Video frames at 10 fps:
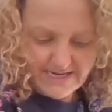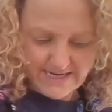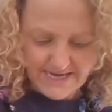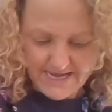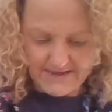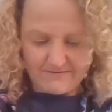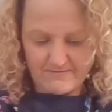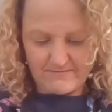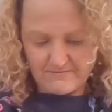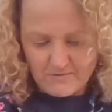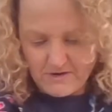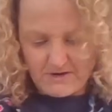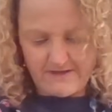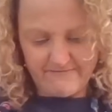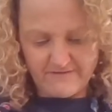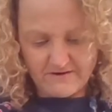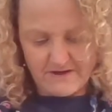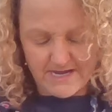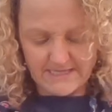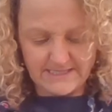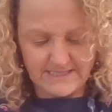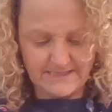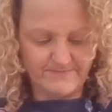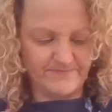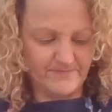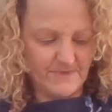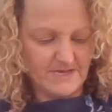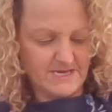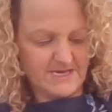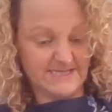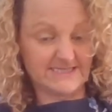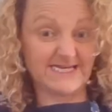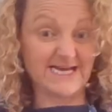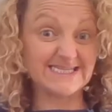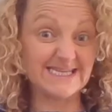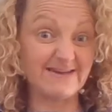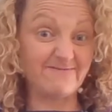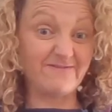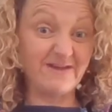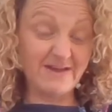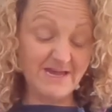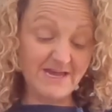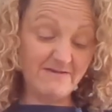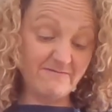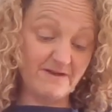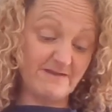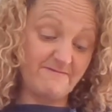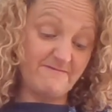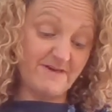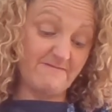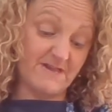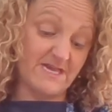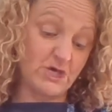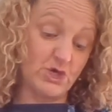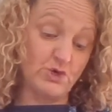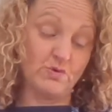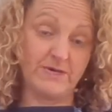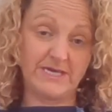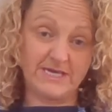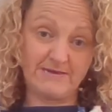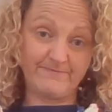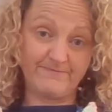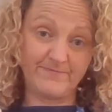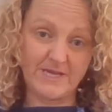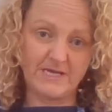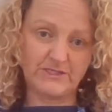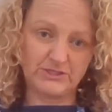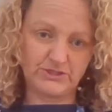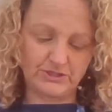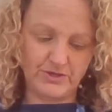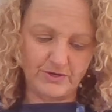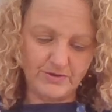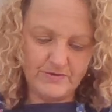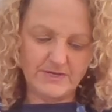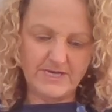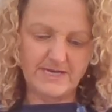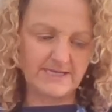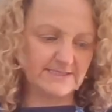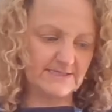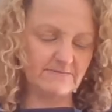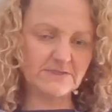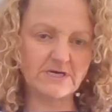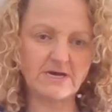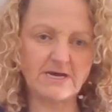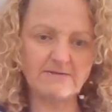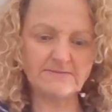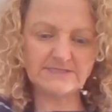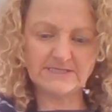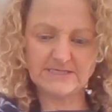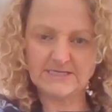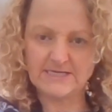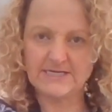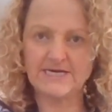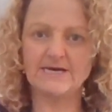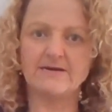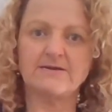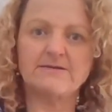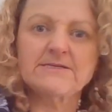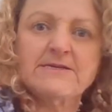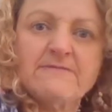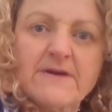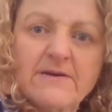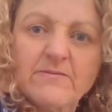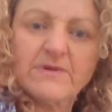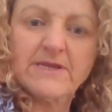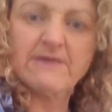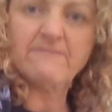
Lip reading: Now, what I find, it starts to get very, very gooey. So, sometimes, let's see if I can bring it